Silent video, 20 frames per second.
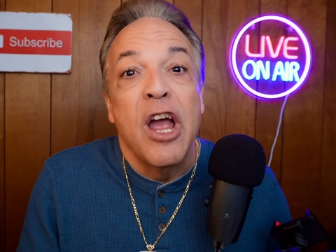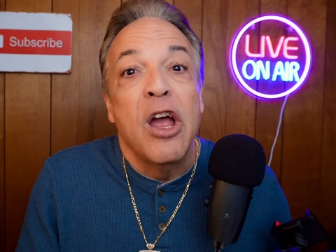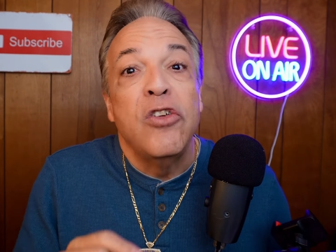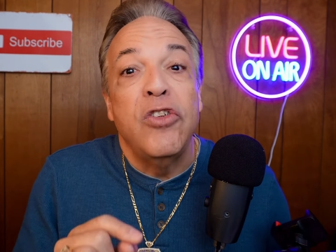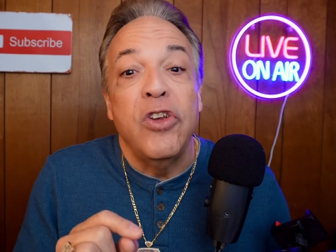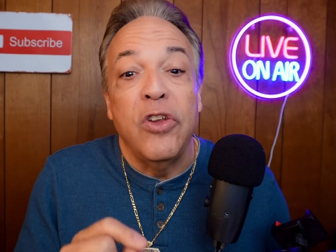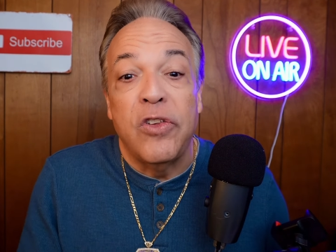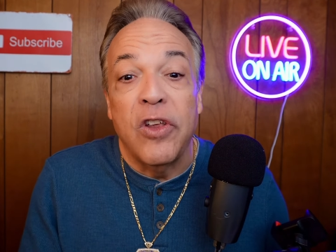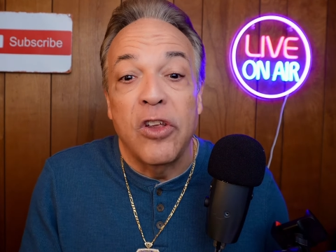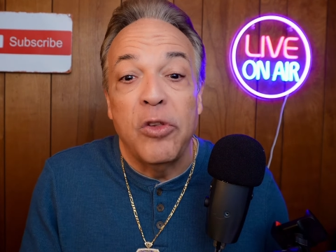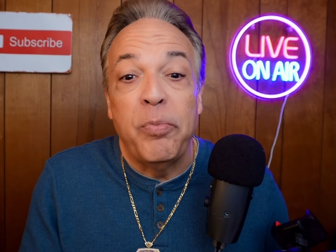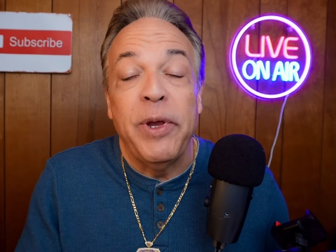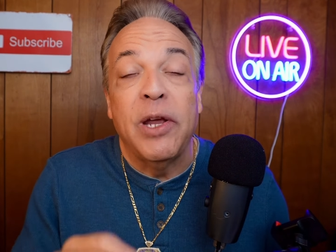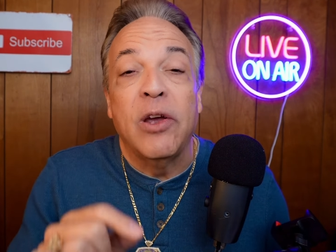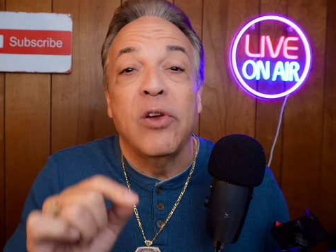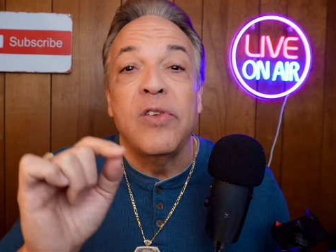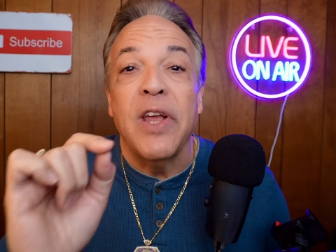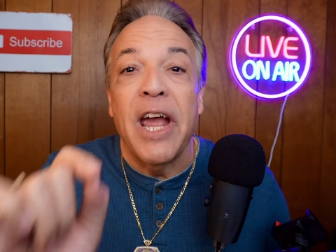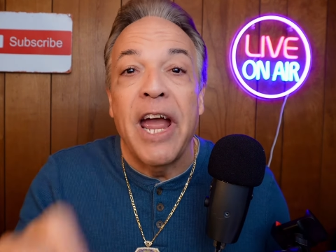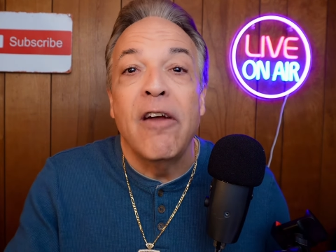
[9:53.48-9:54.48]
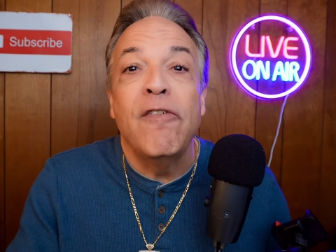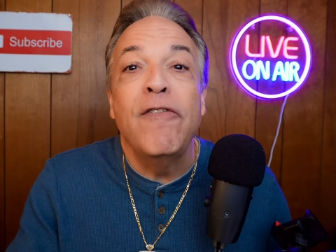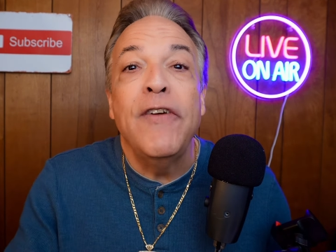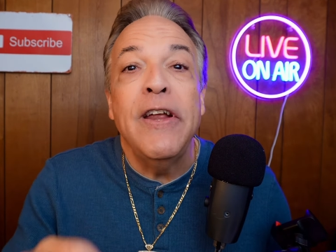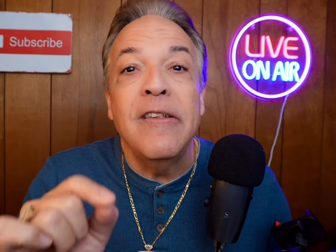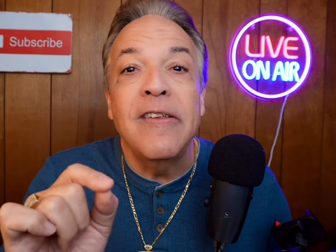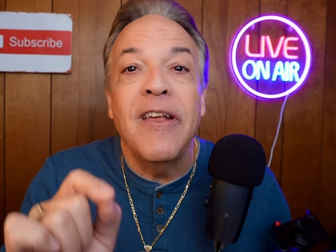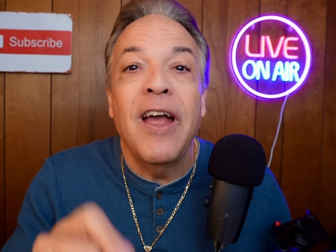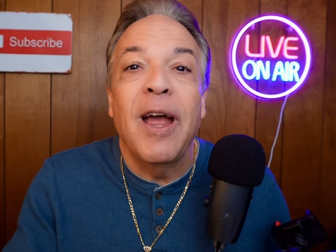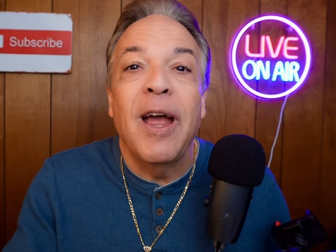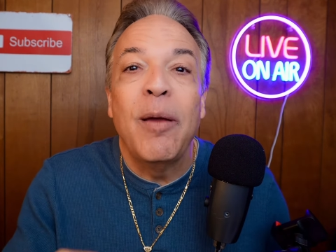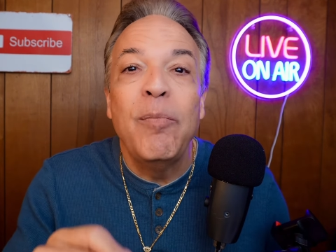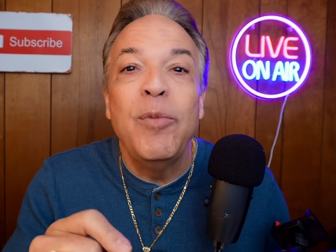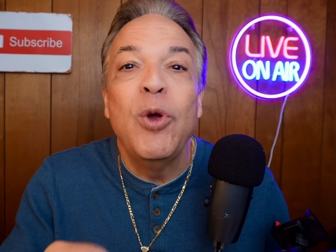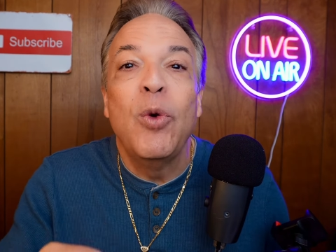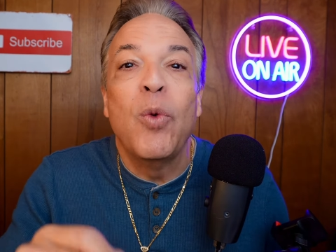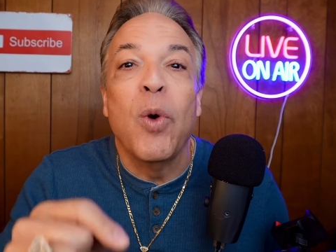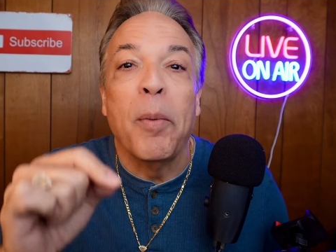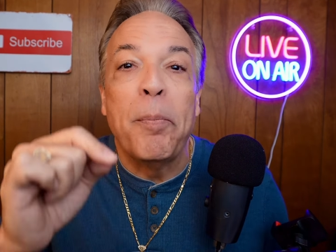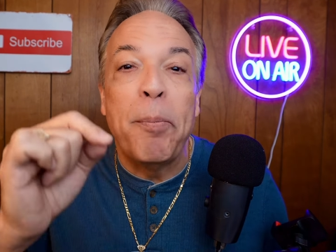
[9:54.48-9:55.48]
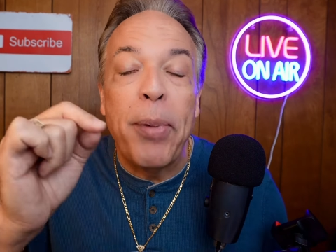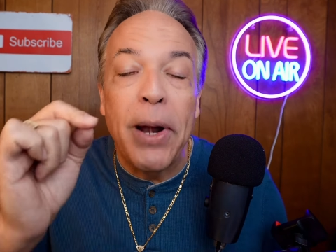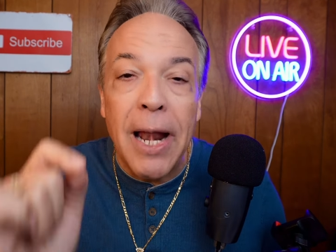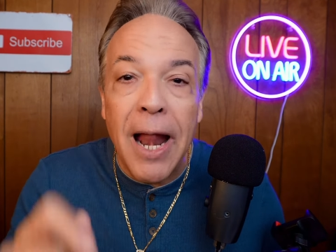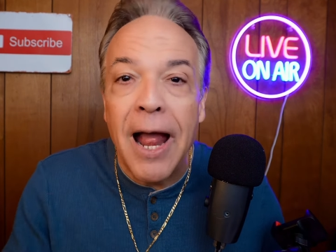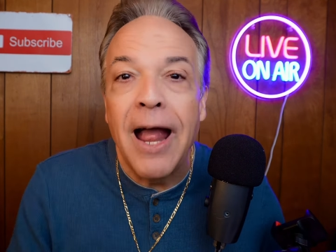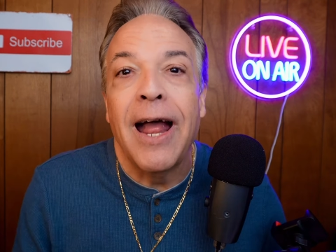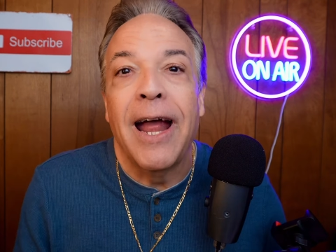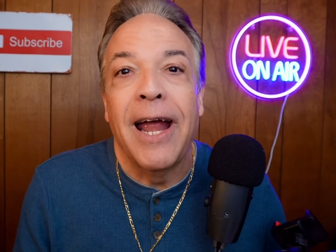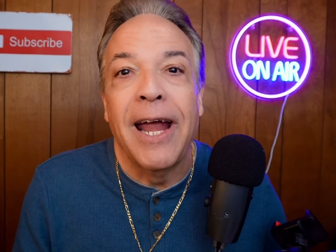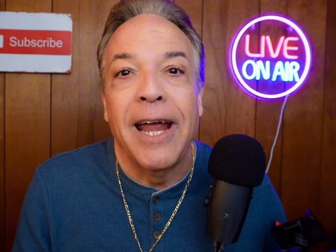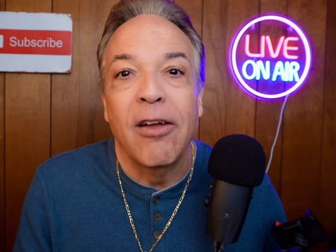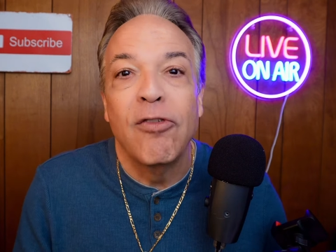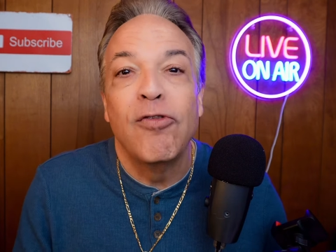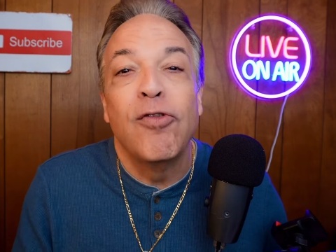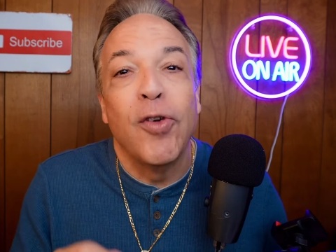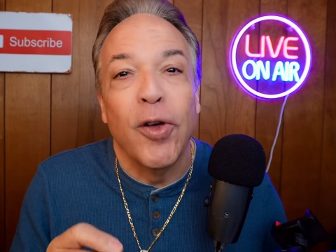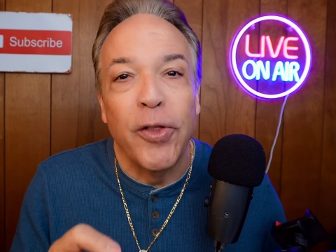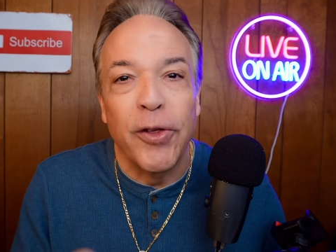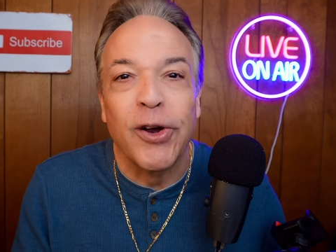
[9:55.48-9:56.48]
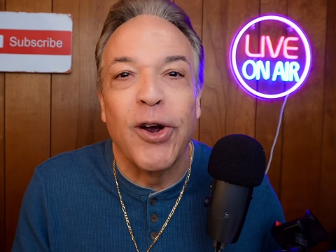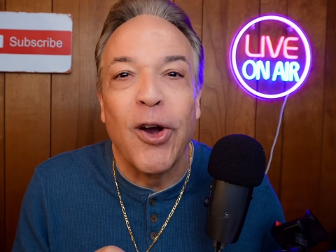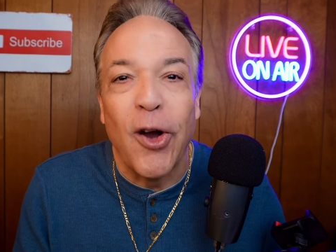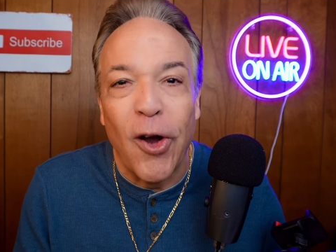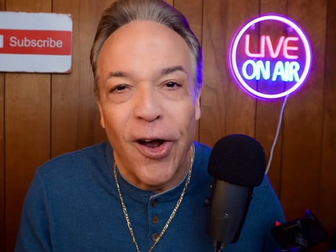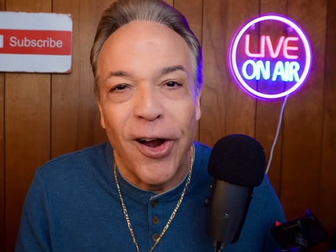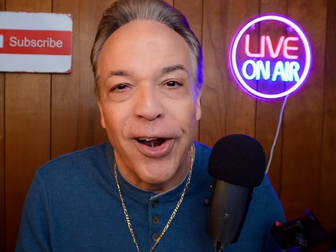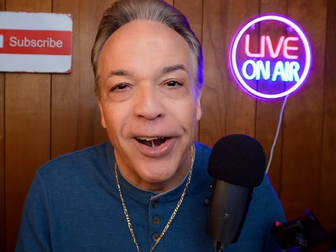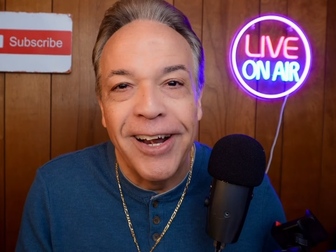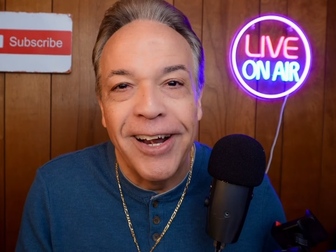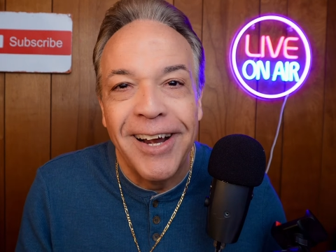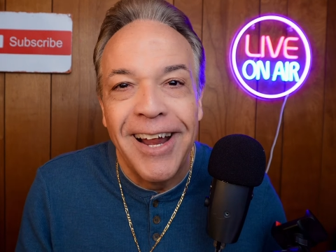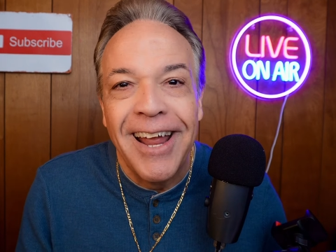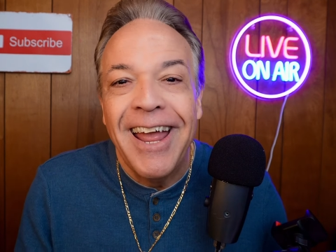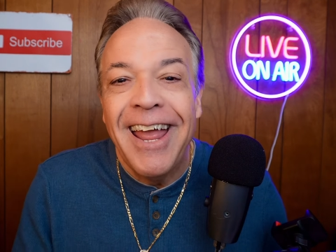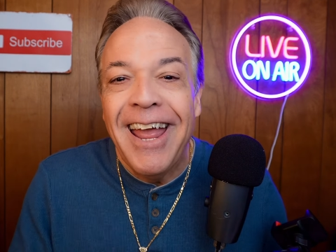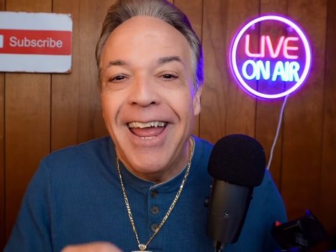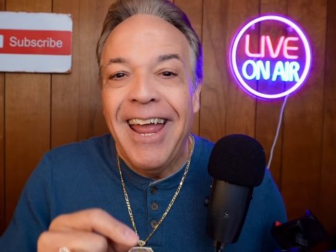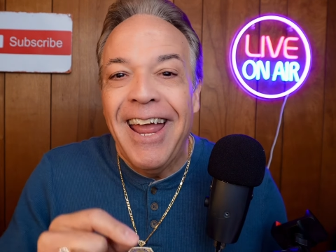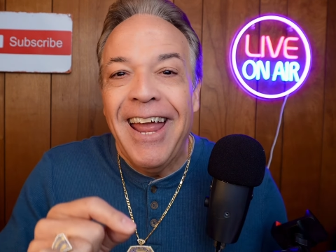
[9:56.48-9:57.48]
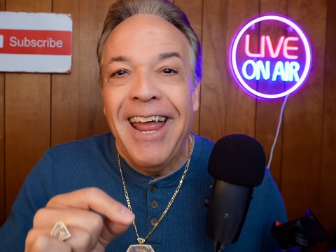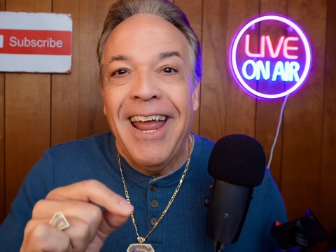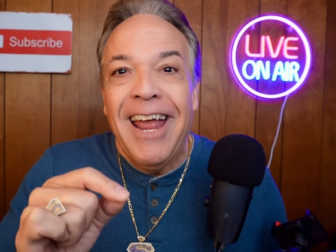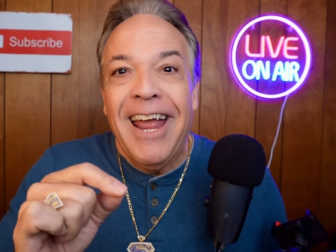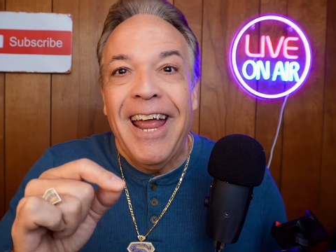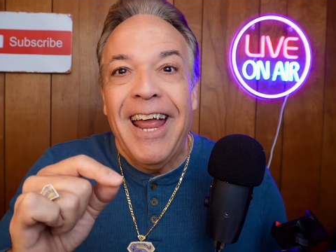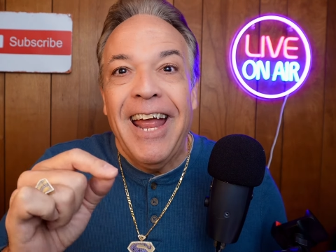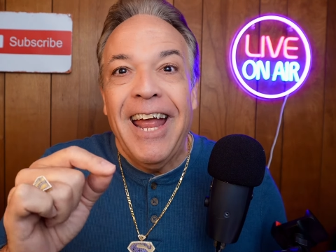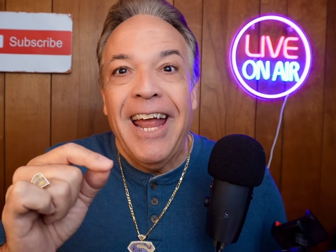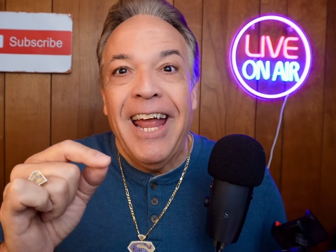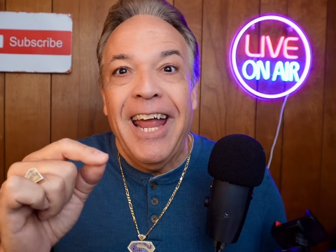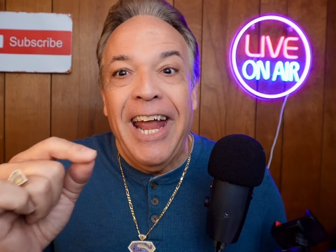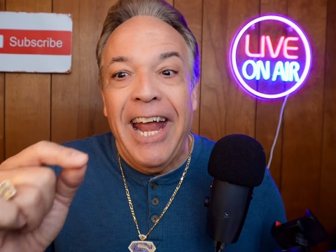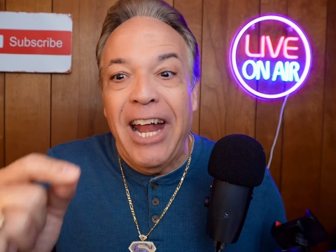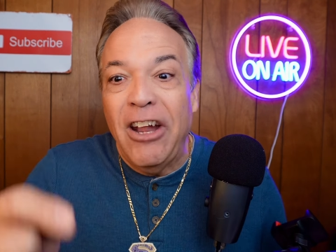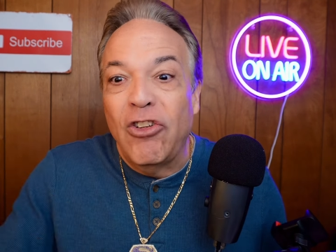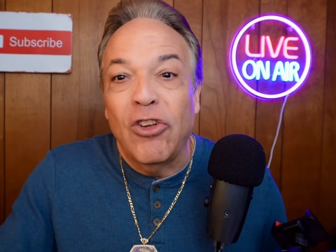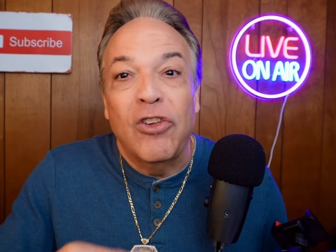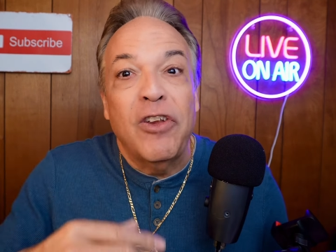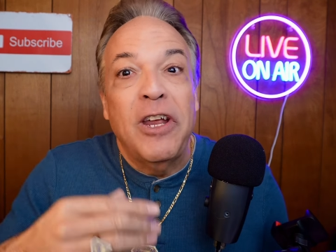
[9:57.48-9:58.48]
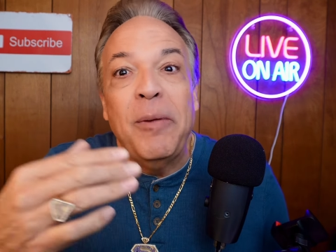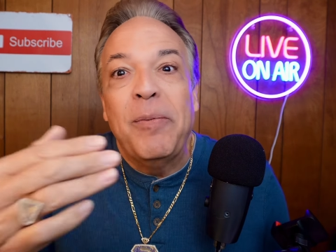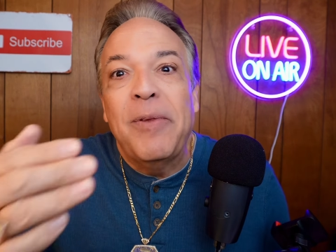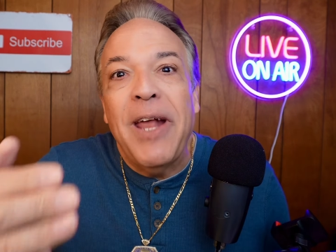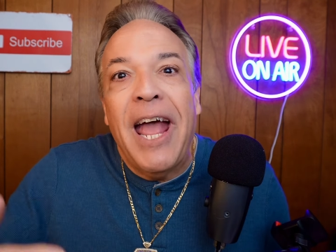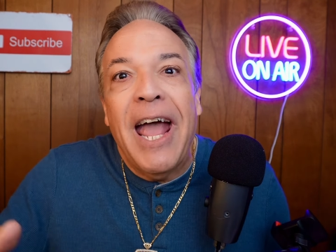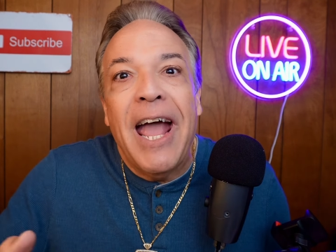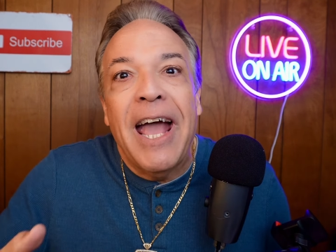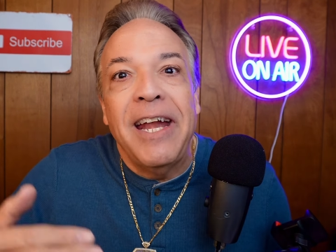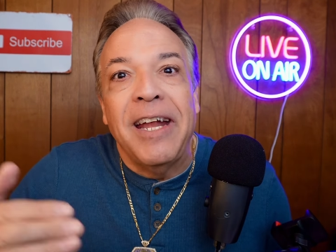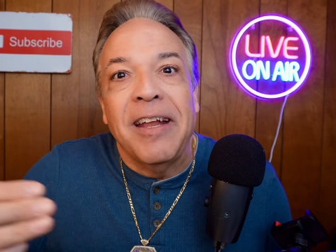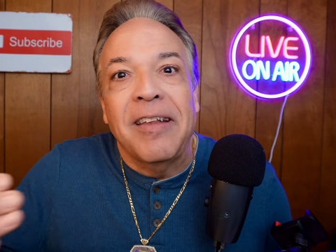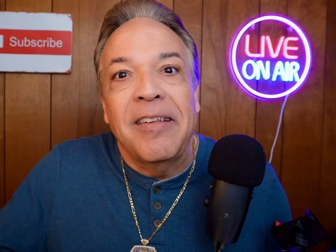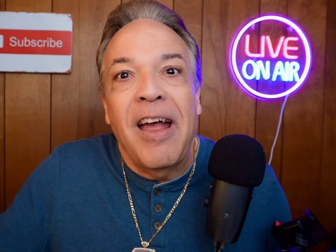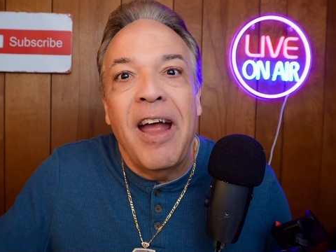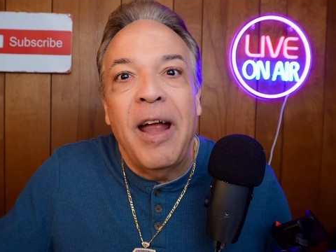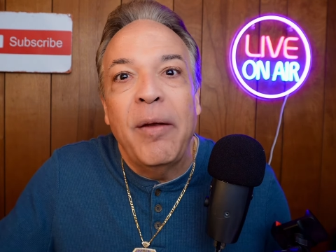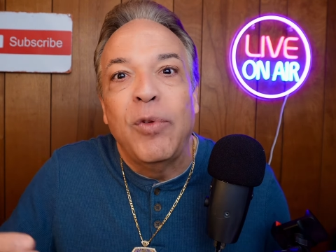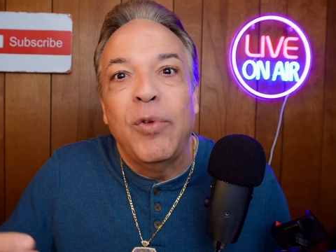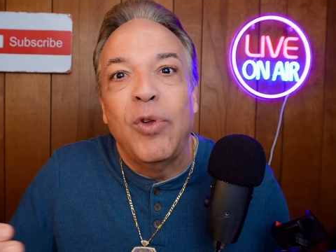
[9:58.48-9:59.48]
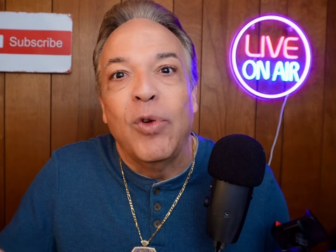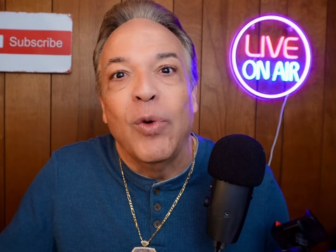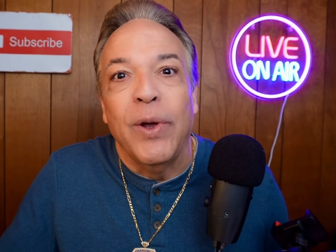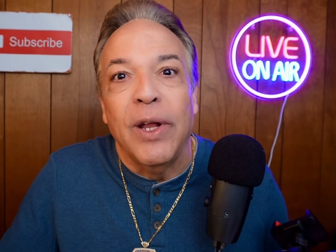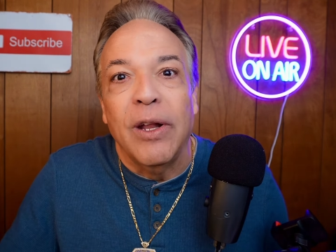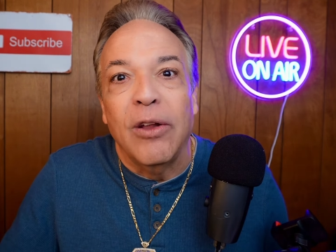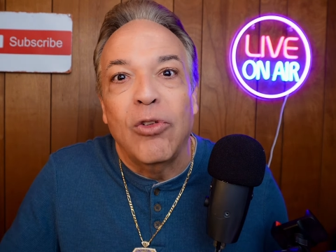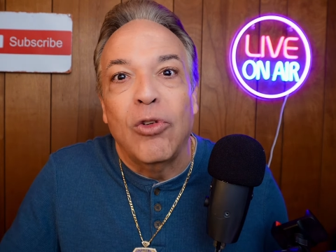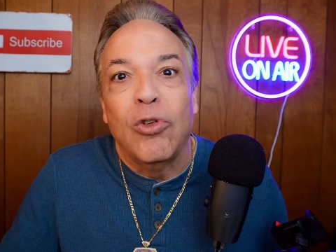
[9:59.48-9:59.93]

She says, because every time you apply for the card, it just keeps adding time to it.